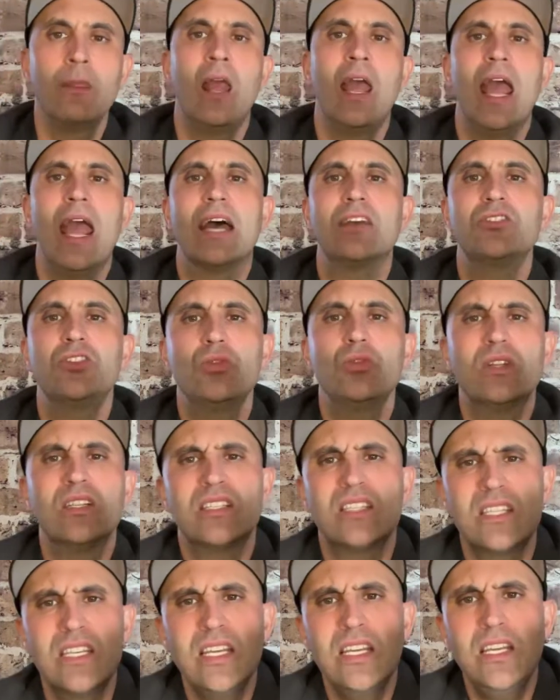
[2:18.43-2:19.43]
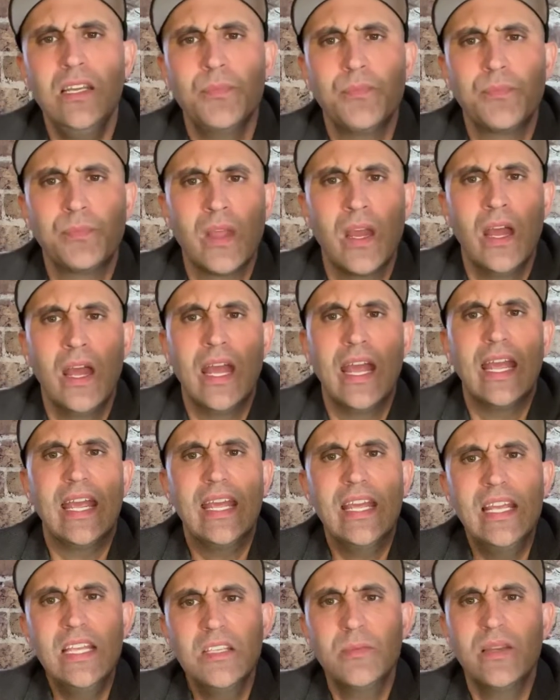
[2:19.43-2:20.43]
As you can see,
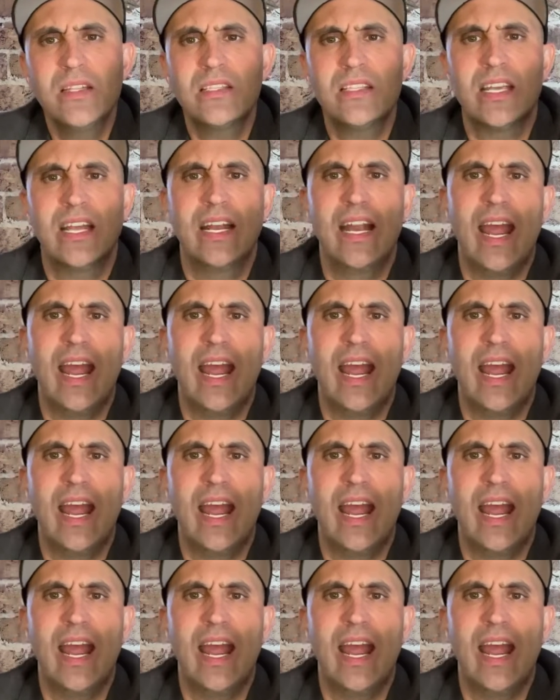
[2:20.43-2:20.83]
easements can